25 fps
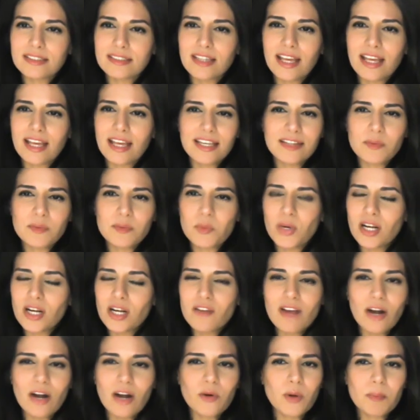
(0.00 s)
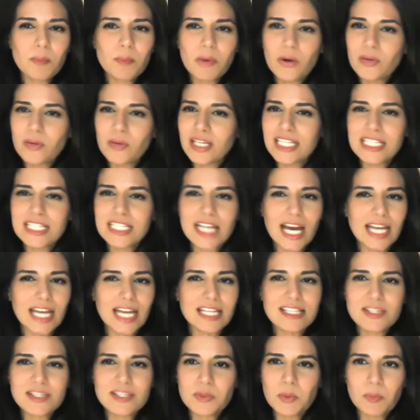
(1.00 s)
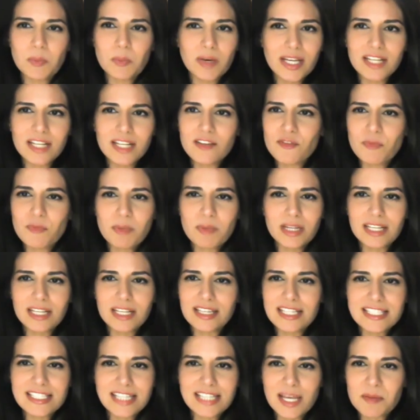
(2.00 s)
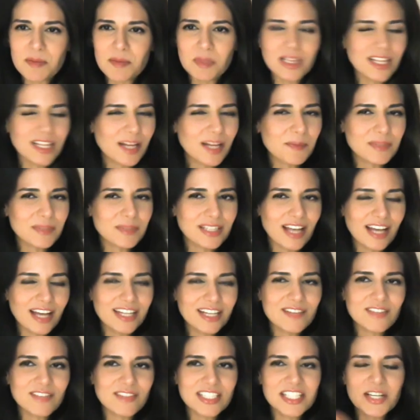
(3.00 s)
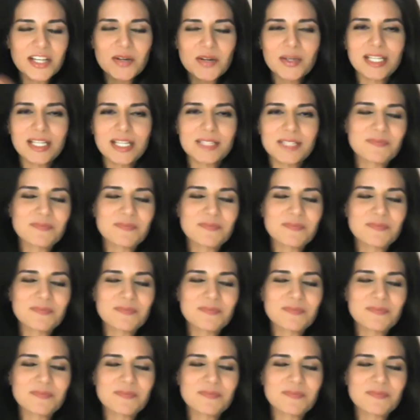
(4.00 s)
Like in one of our Roppongi nights, we might have been in the same club and not even know it.